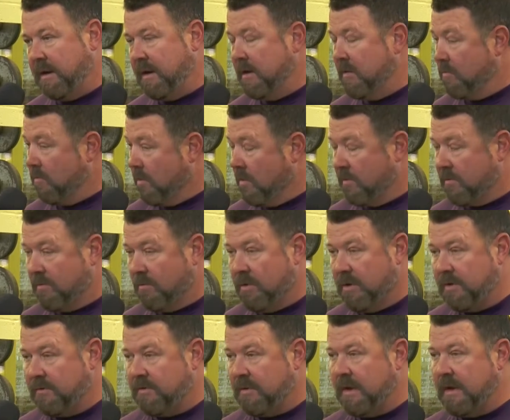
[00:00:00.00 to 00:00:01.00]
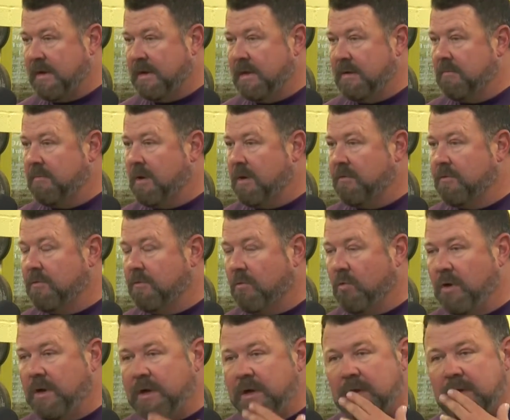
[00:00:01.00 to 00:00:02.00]
he had worked the weak side in most of the
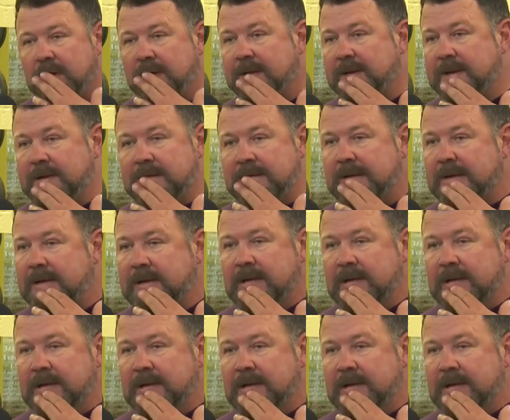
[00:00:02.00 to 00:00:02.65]
week, and